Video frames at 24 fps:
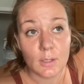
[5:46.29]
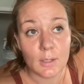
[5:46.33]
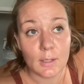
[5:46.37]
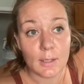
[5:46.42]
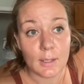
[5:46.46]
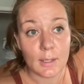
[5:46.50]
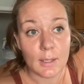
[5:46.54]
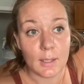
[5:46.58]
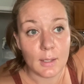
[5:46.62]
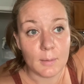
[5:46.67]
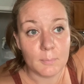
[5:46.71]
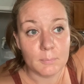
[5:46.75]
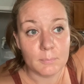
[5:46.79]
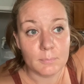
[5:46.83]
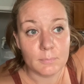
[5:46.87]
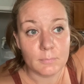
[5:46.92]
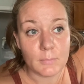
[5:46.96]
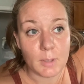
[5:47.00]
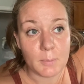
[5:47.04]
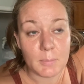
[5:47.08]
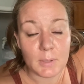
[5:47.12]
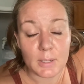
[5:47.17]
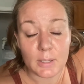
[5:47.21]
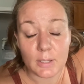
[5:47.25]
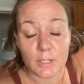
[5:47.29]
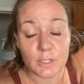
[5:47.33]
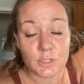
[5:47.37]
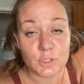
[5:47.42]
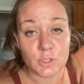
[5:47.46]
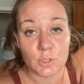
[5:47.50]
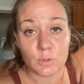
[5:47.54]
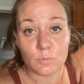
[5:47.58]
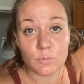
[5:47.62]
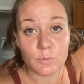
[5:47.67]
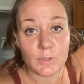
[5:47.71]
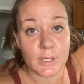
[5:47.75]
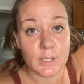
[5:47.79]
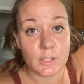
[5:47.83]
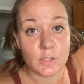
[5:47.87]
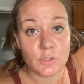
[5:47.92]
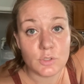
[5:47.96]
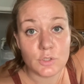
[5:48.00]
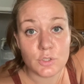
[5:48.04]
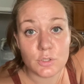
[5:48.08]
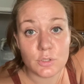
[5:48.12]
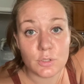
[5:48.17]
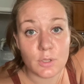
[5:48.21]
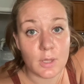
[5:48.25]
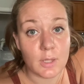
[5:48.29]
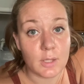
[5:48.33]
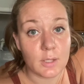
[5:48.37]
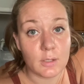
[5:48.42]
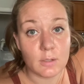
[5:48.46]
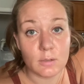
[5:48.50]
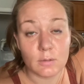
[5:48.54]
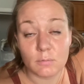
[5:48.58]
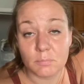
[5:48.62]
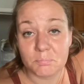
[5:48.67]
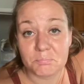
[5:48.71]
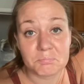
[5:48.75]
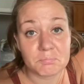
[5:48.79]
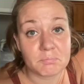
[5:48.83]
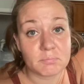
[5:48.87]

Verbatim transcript: Um, I mean, unless you're rich, then